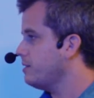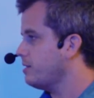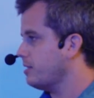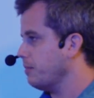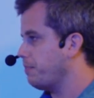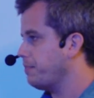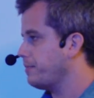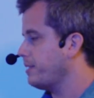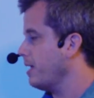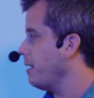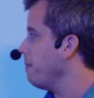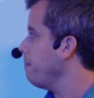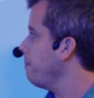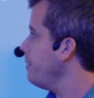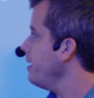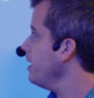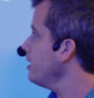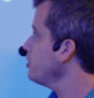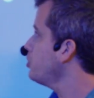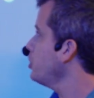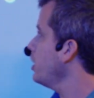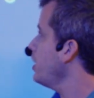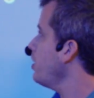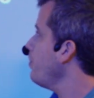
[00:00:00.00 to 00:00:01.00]

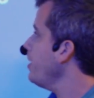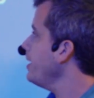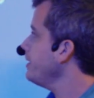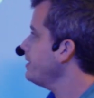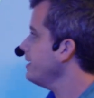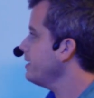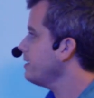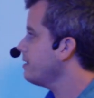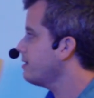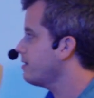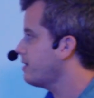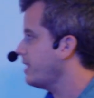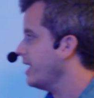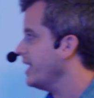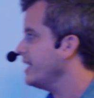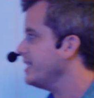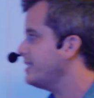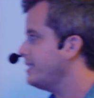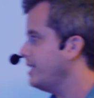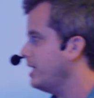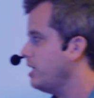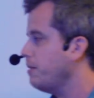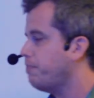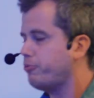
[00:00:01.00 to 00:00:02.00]
September generated
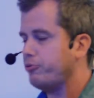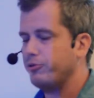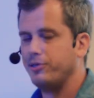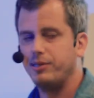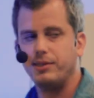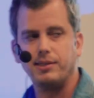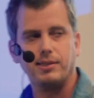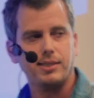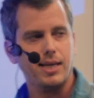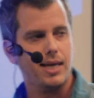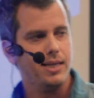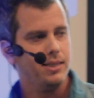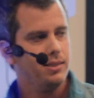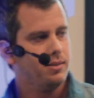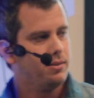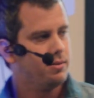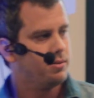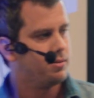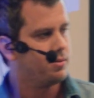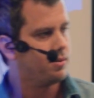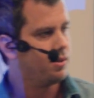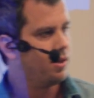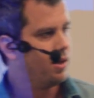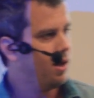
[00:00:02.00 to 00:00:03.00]

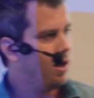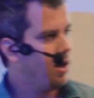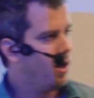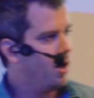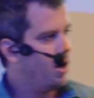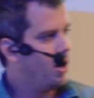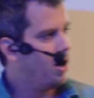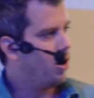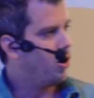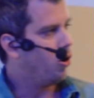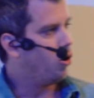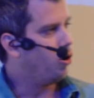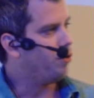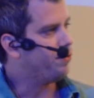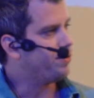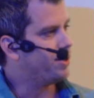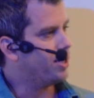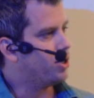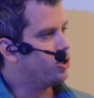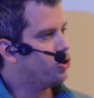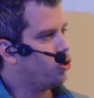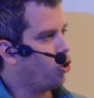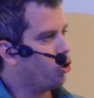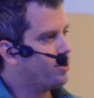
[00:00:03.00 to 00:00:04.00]
13% of
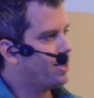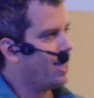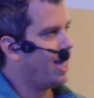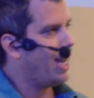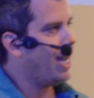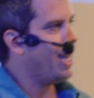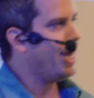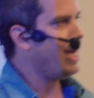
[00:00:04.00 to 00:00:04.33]
the total